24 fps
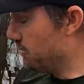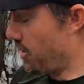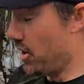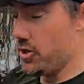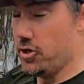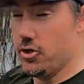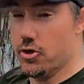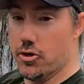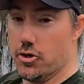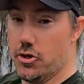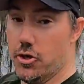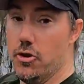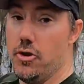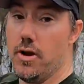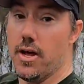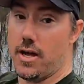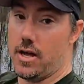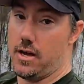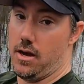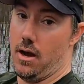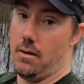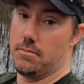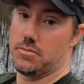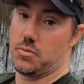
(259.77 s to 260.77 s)
But your
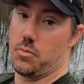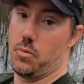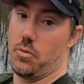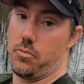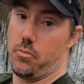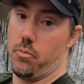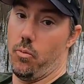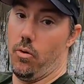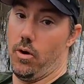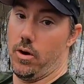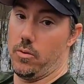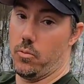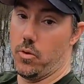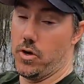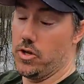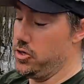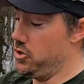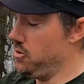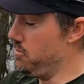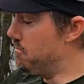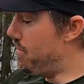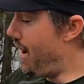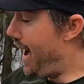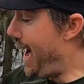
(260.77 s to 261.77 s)
unit comes with one.
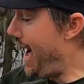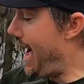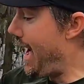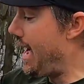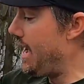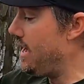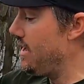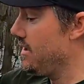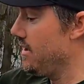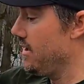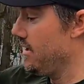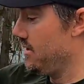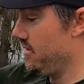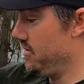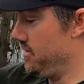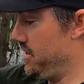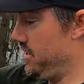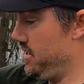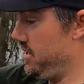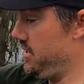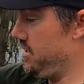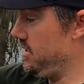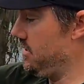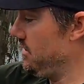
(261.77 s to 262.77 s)
When you buy
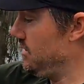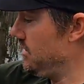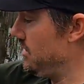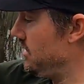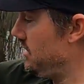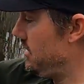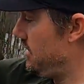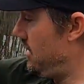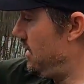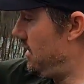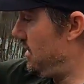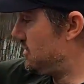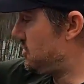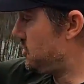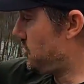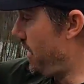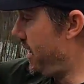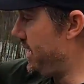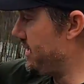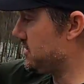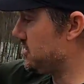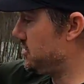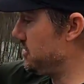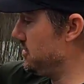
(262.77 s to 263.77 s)
the
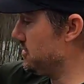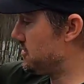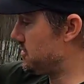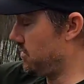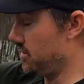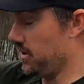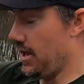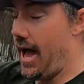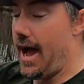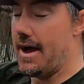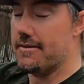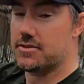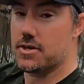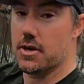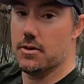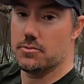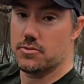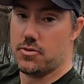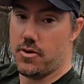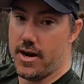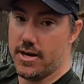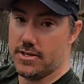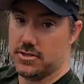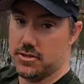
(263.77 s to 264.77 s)
transducer,
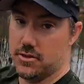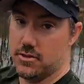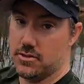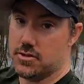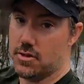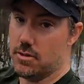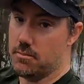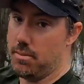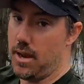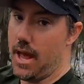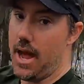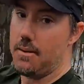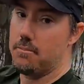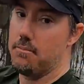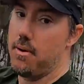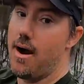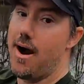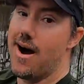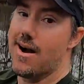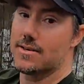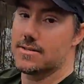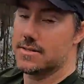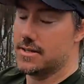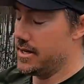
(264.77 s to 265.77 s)
Livescope transducer and black
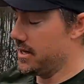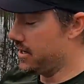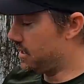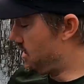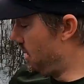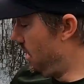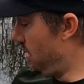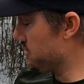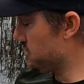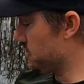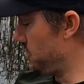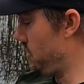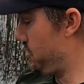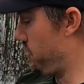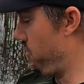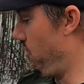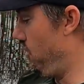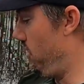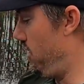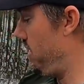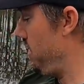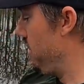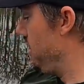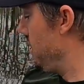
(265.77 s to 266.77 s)
box, it comes with
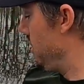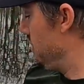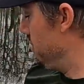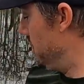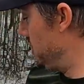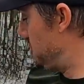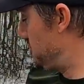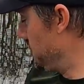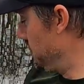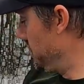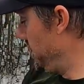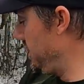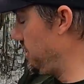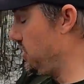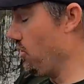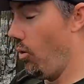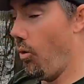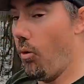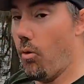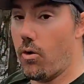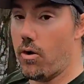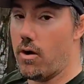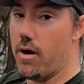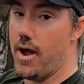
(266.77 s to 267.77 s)
one, but you'll need
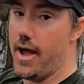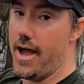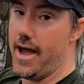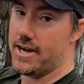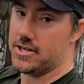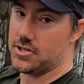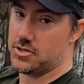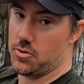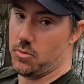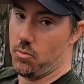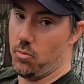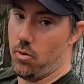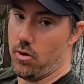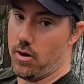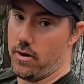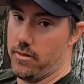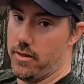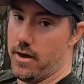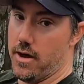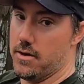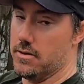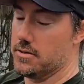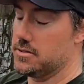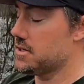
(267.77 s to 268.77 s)
to order an extra one
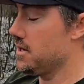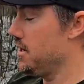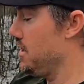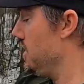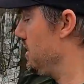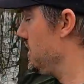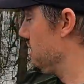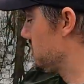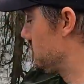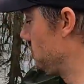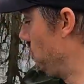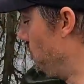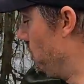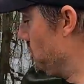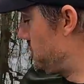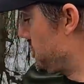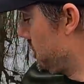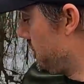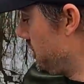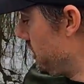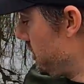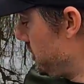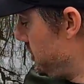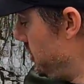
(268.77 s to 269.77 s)
of those. So
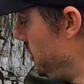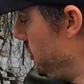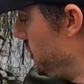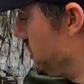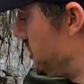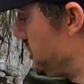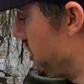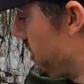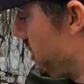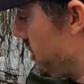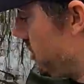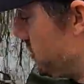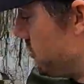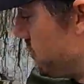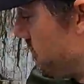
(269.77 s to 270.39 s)
what you're going to do is you're